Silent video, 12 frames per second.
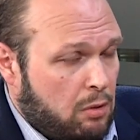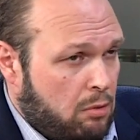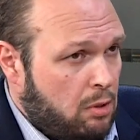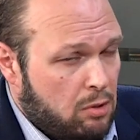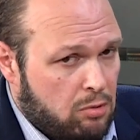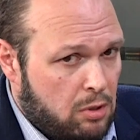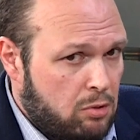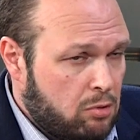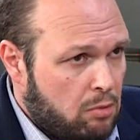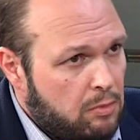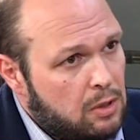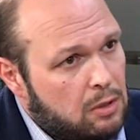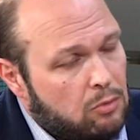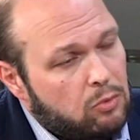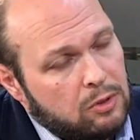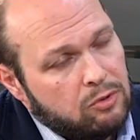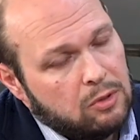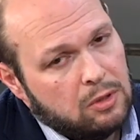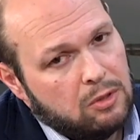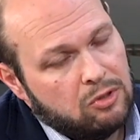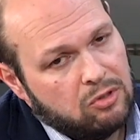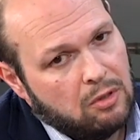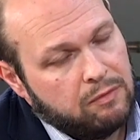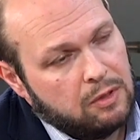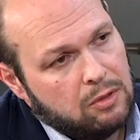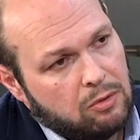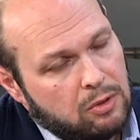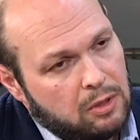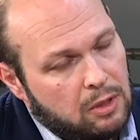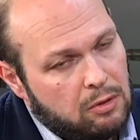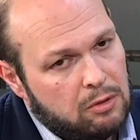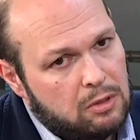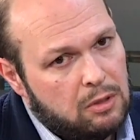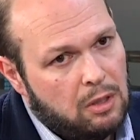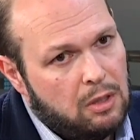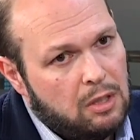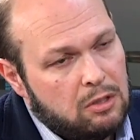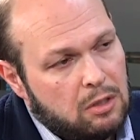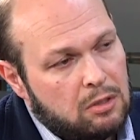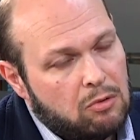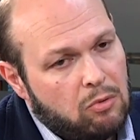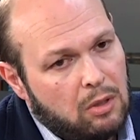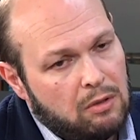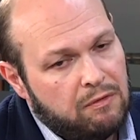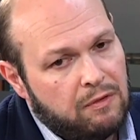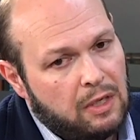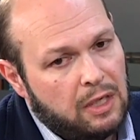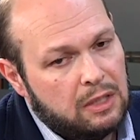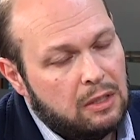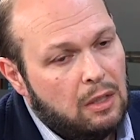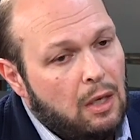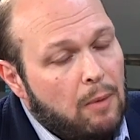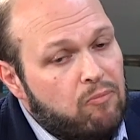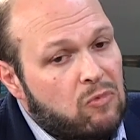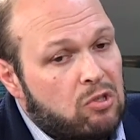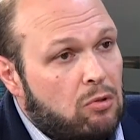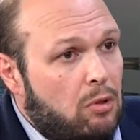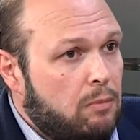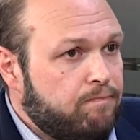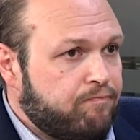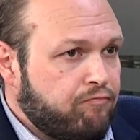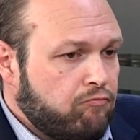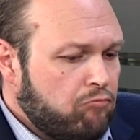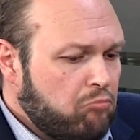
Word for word: and in essence Armenia was a soft-authoritarian state as, as qualified. So